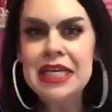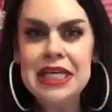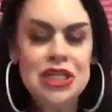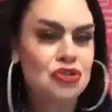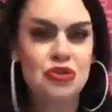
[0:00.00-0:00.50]

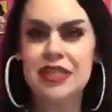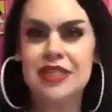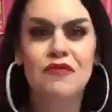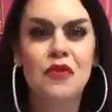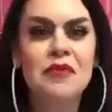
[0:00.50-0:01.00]
is
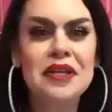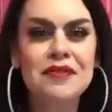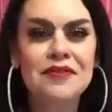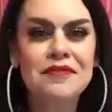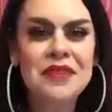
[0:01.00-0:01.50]

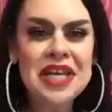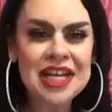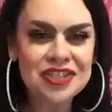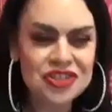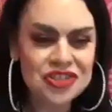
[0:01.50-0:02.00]
transformative.
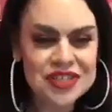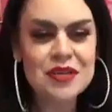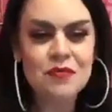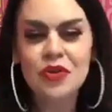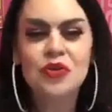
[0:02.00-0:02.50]
And she
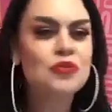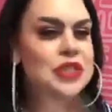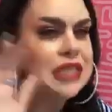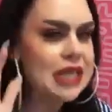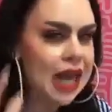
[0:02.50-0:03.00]
is someone who
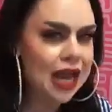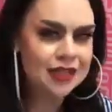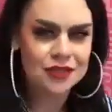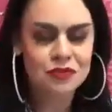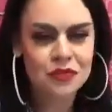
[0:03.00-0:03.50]
did
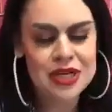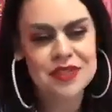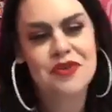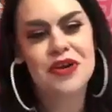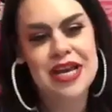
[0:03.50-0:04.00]
not
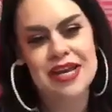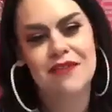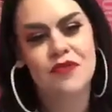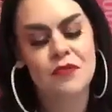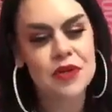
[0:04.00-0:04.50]
raise her
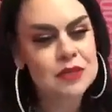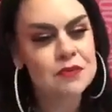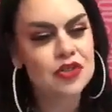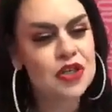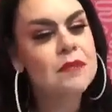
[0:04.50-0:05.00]
hand for
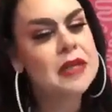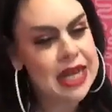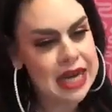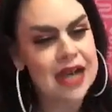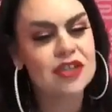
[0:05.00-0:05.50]
principalship and
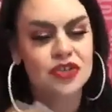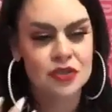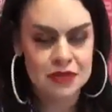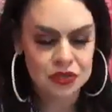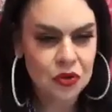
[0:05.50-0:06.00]
had
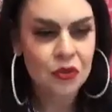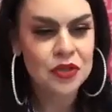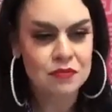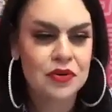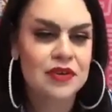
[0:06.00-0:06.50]
actually been
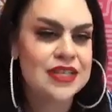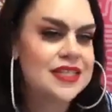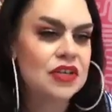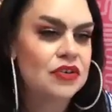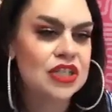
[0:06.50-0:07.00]
told in
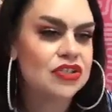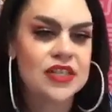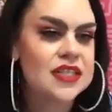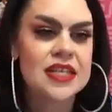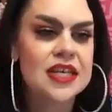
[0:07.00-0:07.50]
previous
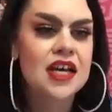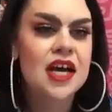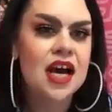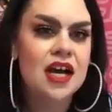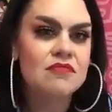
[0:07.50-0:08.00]
iterations
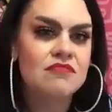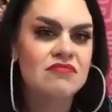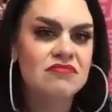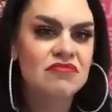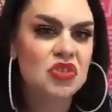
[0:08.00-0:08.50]

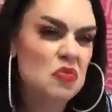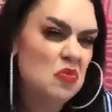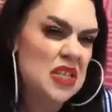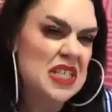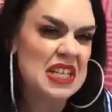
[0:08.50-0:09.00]
she
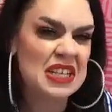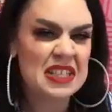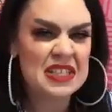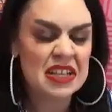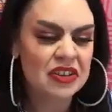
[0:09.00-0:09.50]
wasn't
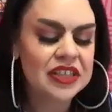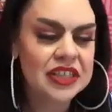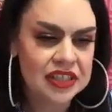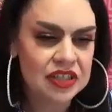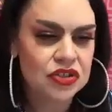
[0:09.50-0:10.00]
necessarily
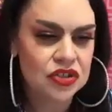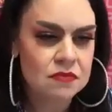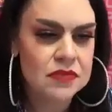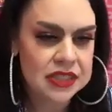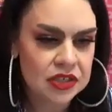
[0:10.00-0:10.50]

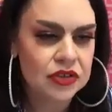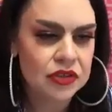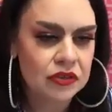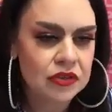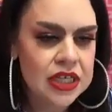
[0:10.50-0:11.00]
leadership
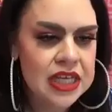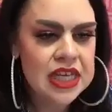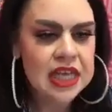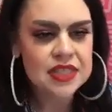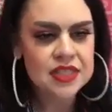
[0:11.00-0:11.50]
material.
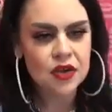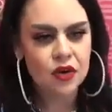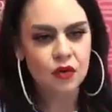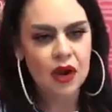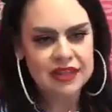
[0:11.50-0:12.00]
And
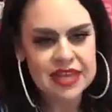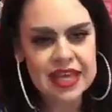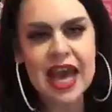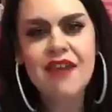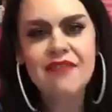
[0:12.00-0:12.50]
so I think
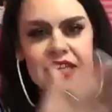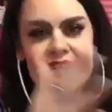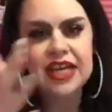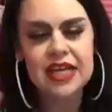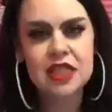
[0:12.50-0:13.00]

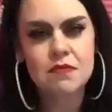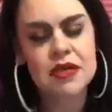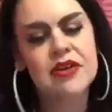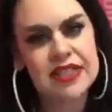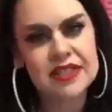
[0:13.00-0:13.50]
having
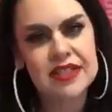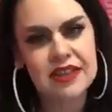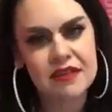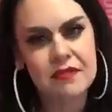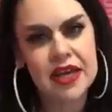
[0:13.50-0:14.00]
experienced
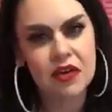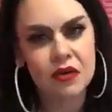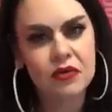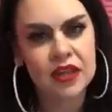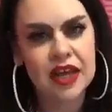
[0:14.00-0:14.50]
it in my
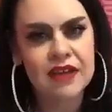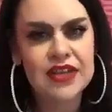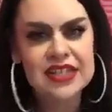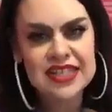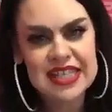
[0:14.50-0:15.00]
own life
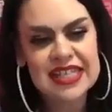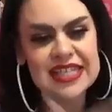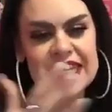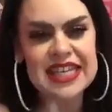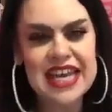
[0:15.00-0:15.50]
and seen
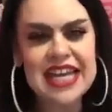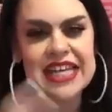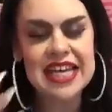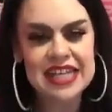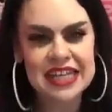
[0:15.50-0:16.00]
this
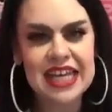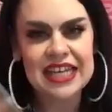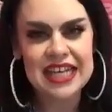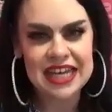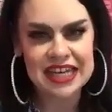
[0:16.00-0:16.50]
again and
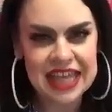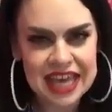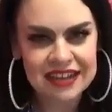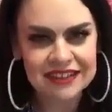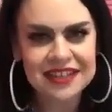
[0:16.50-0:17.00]
again and
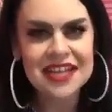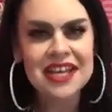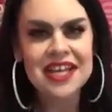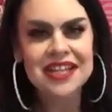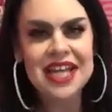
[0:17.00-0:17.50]
again,
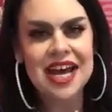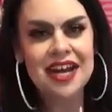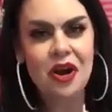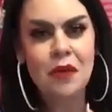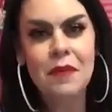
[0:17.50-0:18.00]

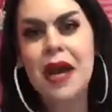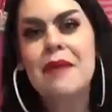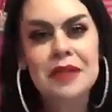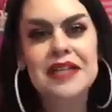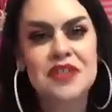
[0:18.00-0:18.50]
that our
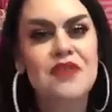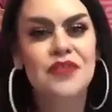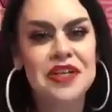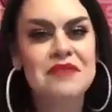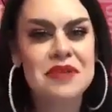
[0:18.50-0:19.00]
pipelines are
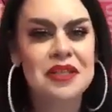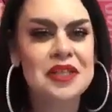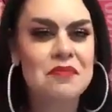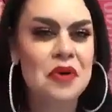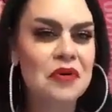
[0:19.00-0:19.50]

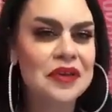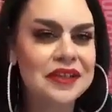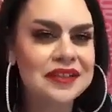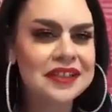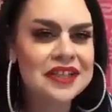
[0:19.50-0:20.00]
fundamentally
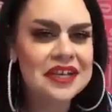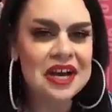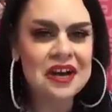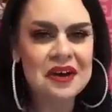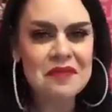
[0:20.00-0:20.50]
broken,
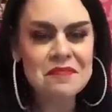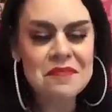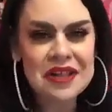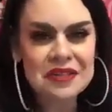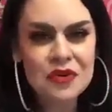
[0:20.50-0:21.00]

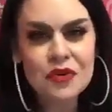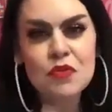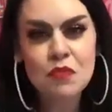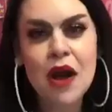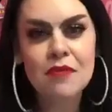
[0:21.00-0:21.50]
but those
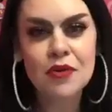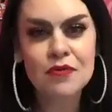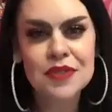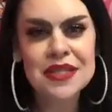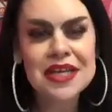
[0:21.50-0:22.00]

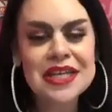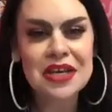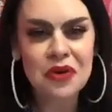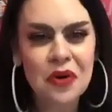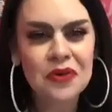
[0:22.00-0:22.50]
problems
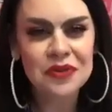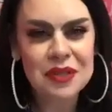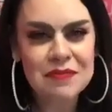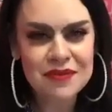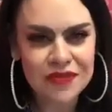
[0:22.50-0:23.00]
can
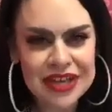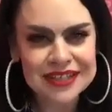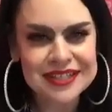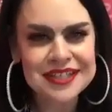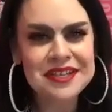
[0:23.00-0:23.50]
only be
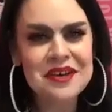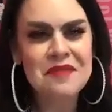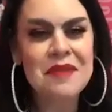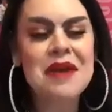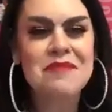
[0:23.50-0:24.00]
fixed
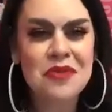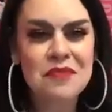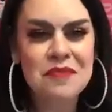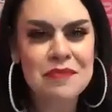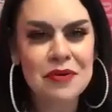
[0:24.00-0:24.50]
by
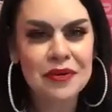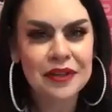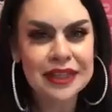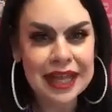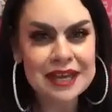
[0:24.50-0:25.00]
more
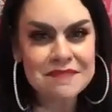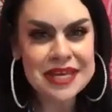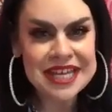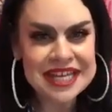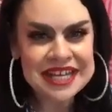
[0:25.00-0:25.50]
people like
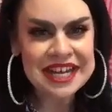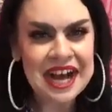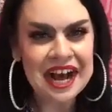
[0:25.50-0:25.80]
me